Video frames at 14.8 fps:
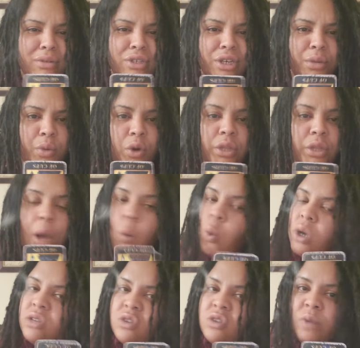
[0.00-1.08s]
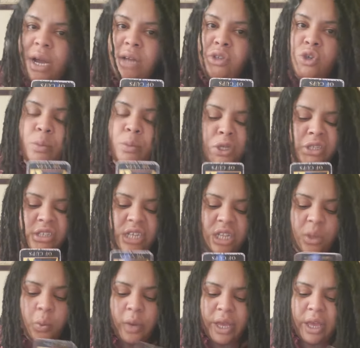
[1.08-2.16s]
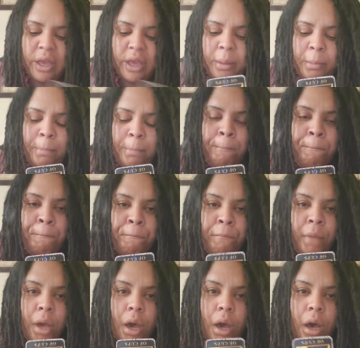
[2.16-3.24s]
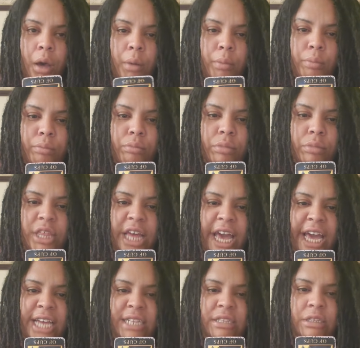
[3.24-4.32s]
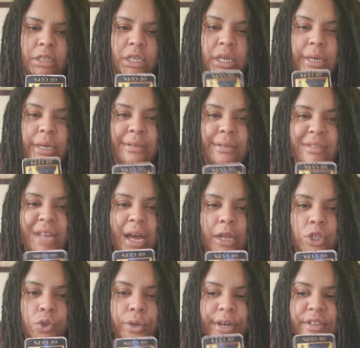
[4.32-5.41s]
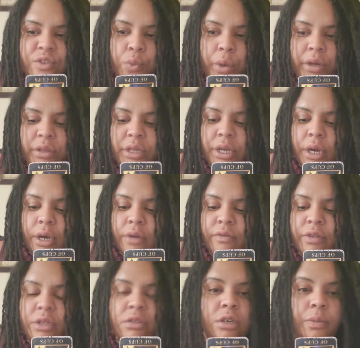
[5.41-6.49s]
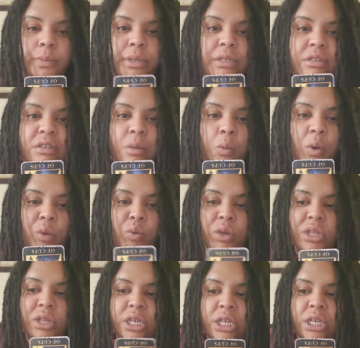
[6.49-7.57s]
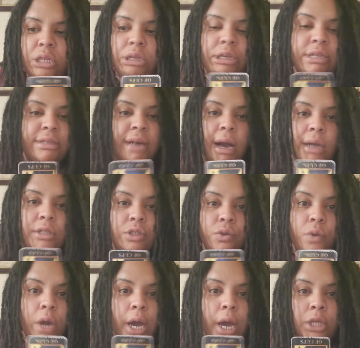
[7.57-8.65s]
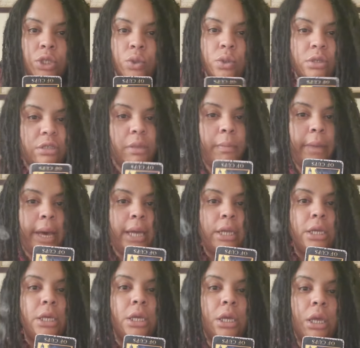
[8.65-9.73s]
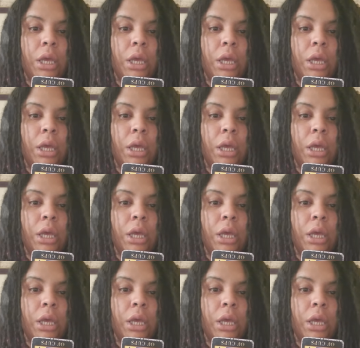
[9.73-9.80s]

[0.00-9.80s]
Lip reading: him or that was around him or dealing with him, that he is not trustworthy of. And this could be someone within his entourage or somebody